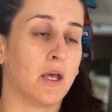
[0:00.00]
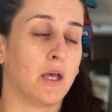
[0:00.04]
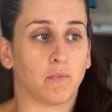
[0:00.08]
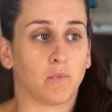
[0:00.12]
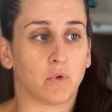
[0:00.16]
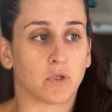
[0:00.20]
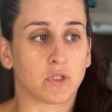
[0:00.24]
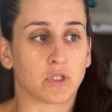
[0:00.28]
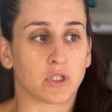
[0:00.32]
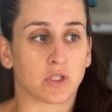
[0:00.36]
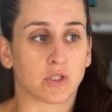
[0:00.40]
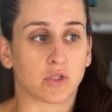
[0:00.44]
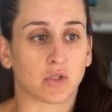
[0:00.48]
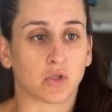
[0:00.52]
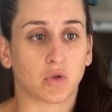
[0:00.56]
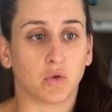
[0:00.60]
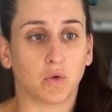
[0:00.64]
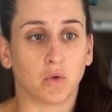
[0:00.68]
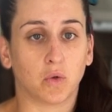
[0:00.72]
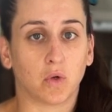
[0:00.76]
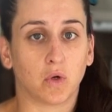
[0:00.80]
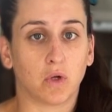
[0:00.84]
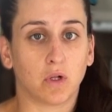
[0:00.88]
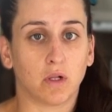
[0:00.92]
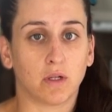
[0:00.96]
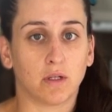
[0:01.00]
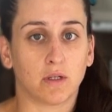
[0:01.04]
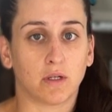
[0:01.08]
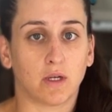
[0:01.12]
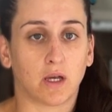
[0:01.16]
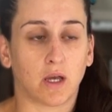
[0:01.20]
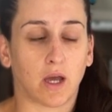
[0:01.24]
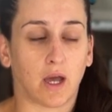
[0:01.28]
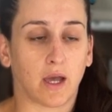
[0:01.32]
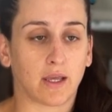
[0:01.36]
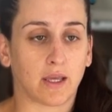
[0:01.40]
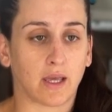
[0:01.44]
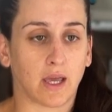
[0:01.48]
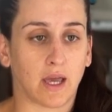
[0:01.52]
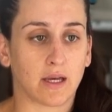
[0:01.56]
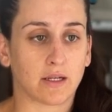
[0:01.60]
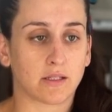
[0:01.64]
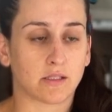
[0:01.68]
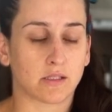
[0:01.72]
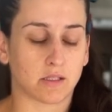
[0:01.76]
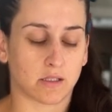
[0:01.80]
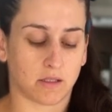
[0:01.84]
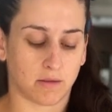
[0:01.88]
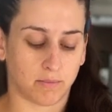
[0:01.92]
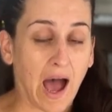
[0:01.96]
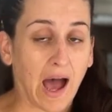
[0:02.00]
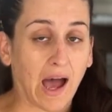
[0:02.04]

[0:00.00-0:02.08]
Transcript: which is cool, I guess.